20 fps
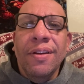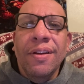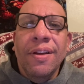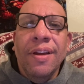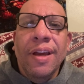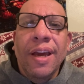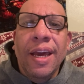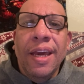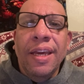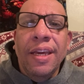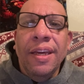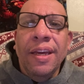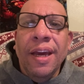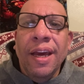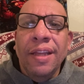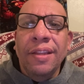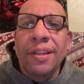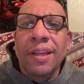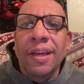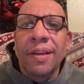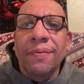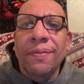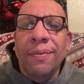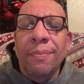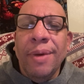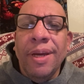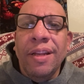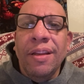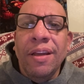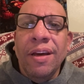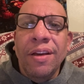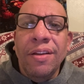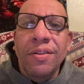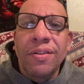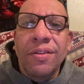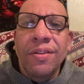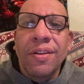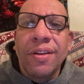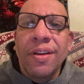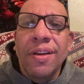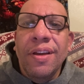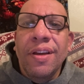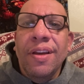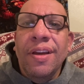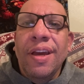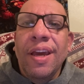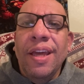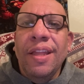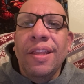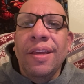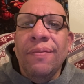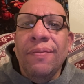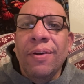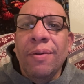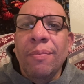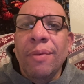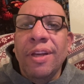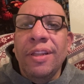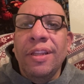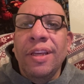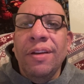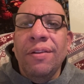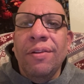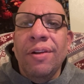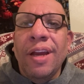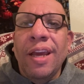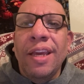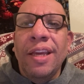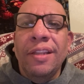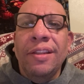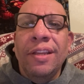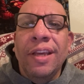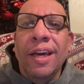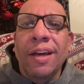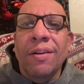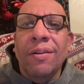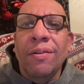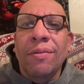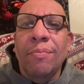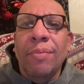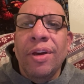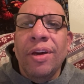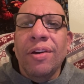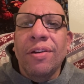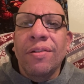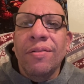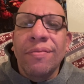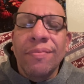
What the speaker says: I ate hot dogs for my lunch. And then for my dinner, I eat Taco Bell.